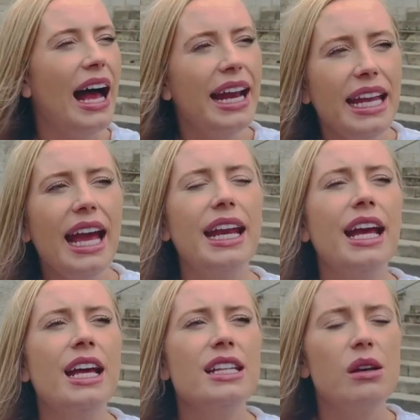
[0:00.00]
And again,
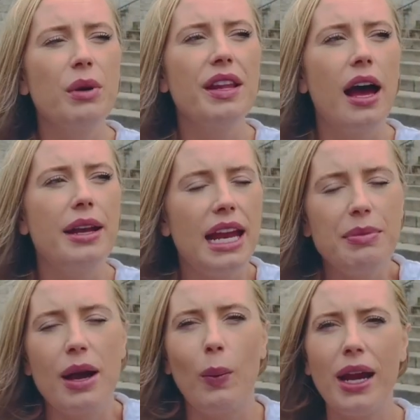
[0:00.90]
a name
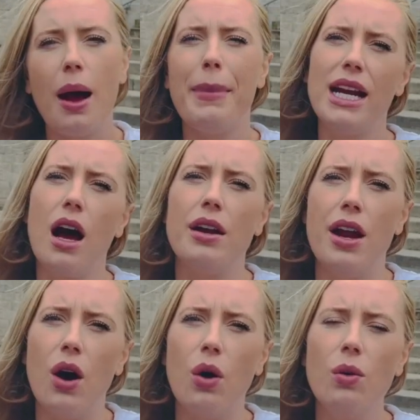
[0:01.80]
that we might not
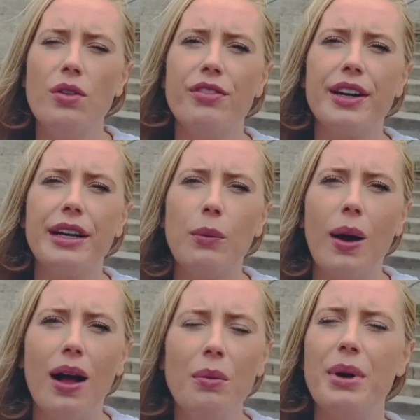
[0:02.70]
know very
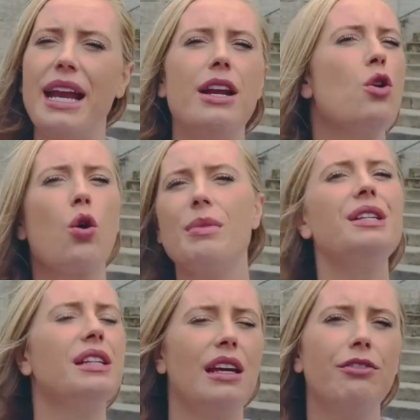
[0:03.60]
well, but
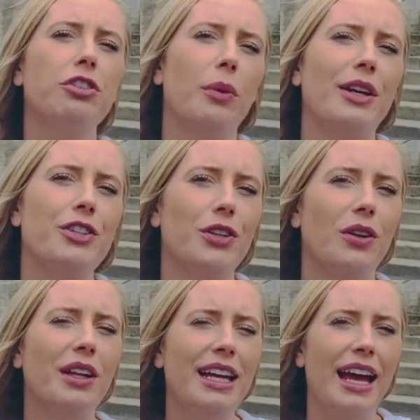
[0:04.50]
enormously influential, and